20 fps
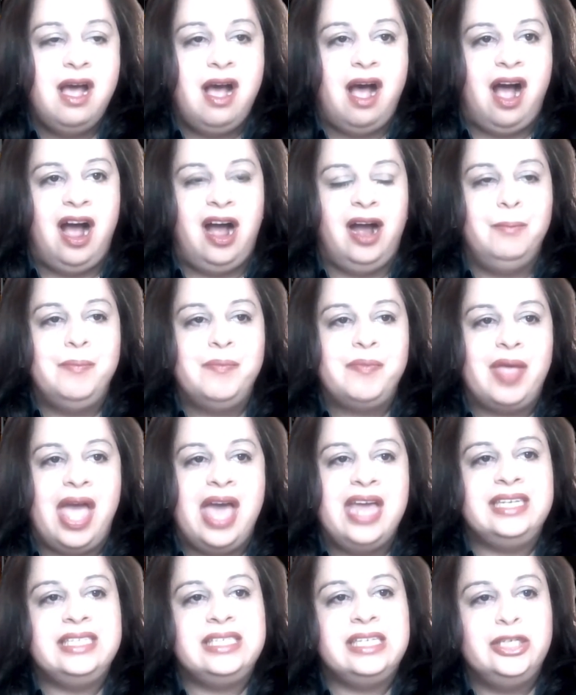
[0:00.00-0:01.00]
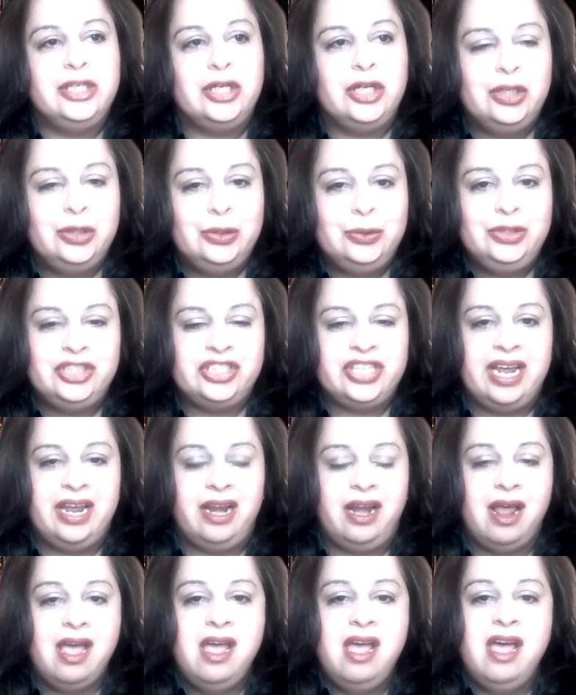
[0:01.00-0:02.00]
And in
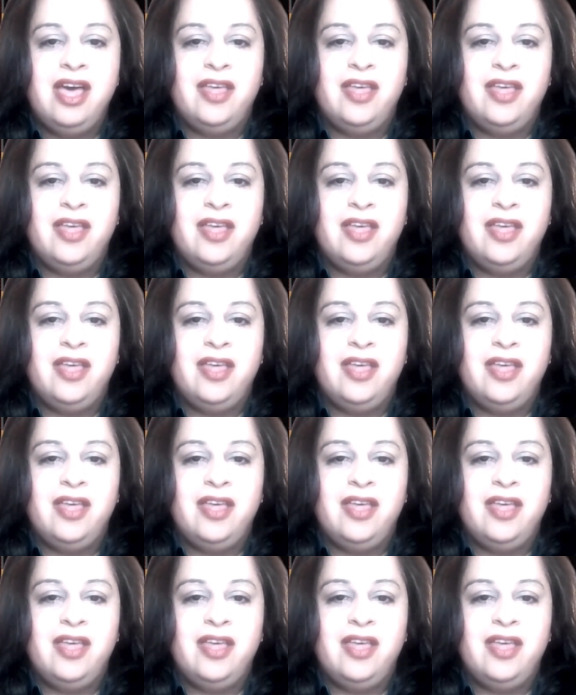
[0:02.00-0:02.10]
conclusion,